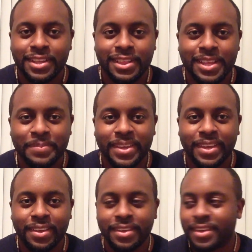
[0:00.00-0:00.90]
let
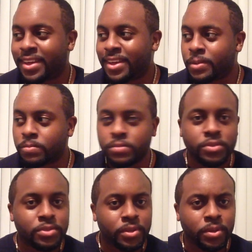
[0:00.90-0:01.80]
me
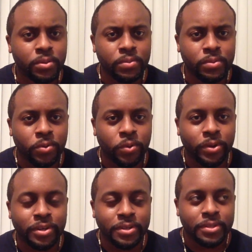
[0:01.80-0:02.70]
show you,
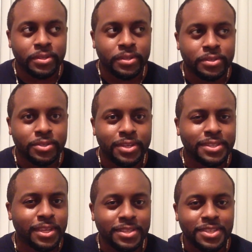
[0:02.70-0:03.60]
or should I
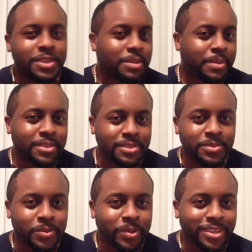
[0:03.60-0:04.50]
say tell you about the
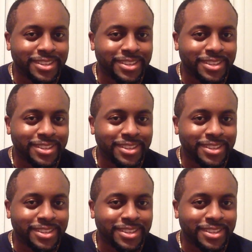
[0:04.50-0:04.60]
story.